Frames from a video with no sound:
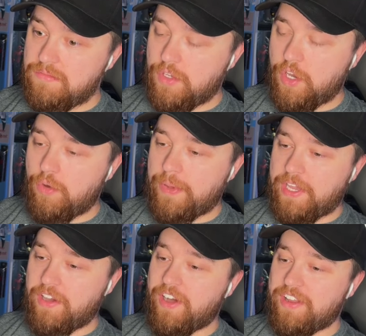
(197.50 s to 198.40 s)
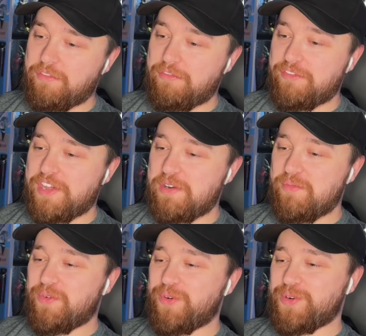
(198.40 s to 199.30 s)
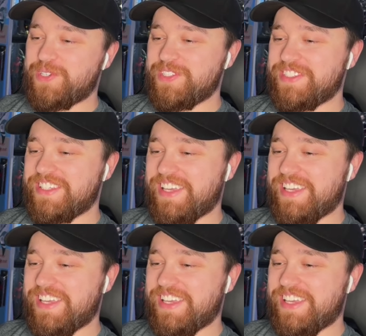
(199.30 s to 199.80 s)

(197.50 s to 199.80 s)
Oh my god, I'm Venom Force.